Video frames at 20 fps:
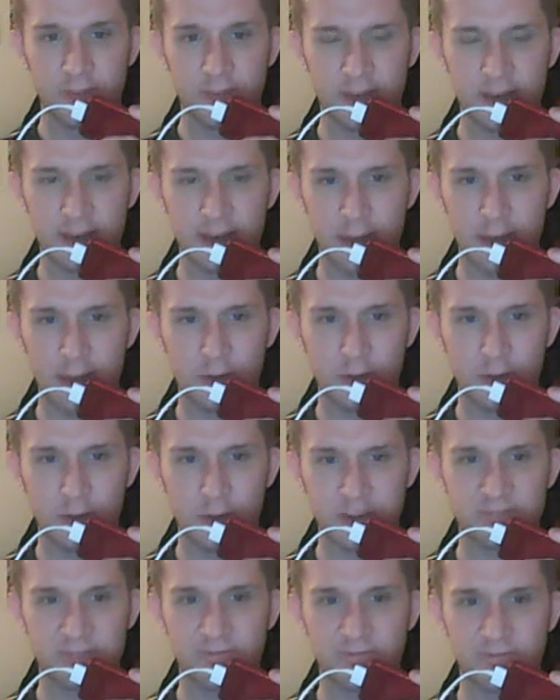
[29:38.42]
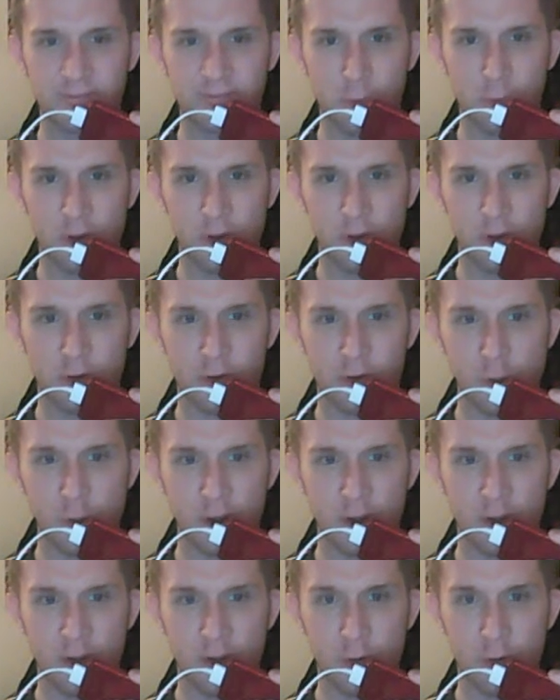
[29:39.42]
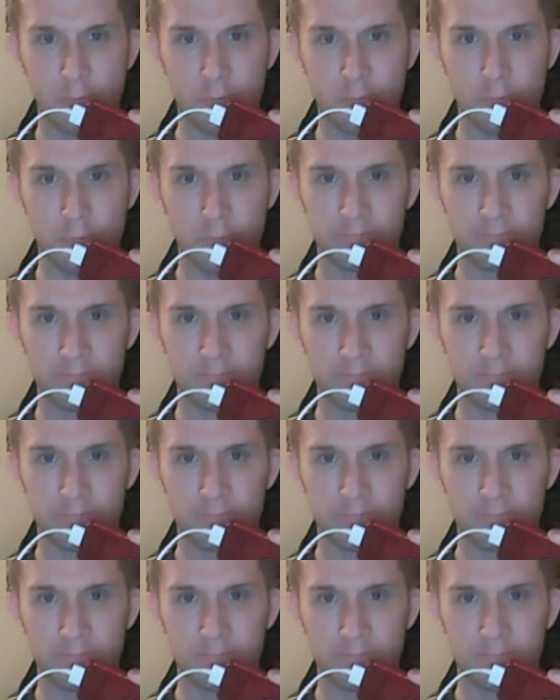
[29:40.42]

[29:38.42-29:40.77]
now lost 4 in a row at home.